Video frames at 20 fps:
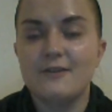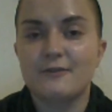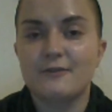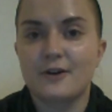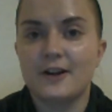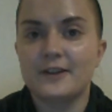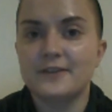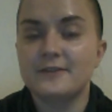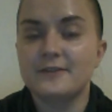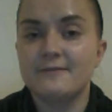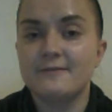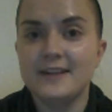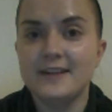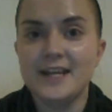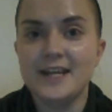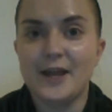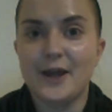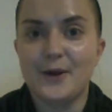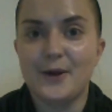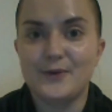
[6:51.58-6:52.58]
for other
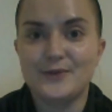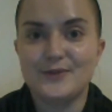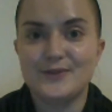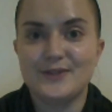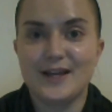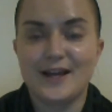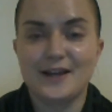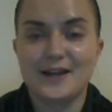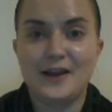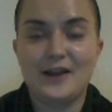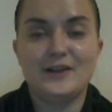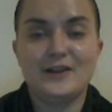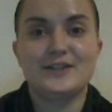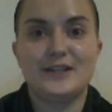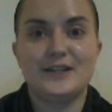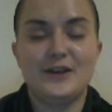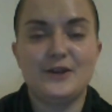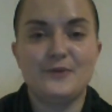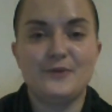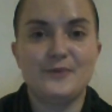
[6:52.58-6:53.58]
videos, and I'll
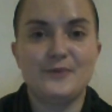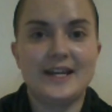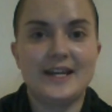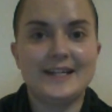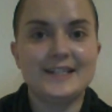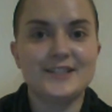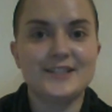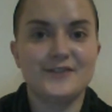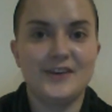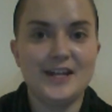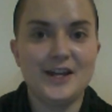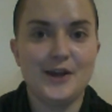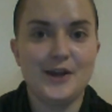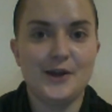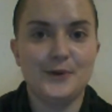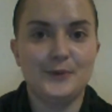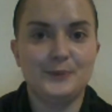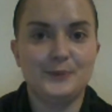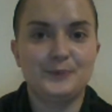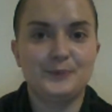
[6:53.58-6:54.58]
see you in my next
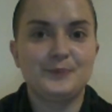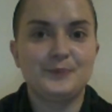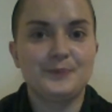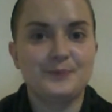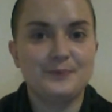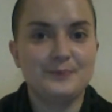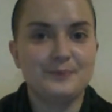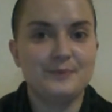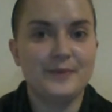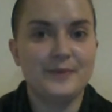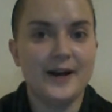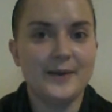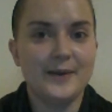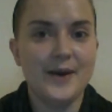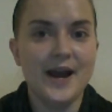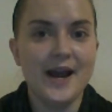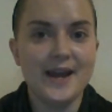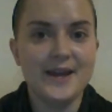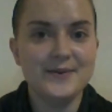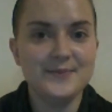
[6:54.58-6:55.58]
video. Bye
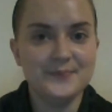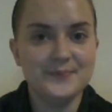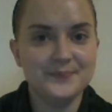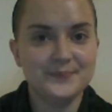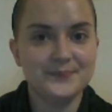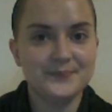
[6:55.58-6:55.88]
bye.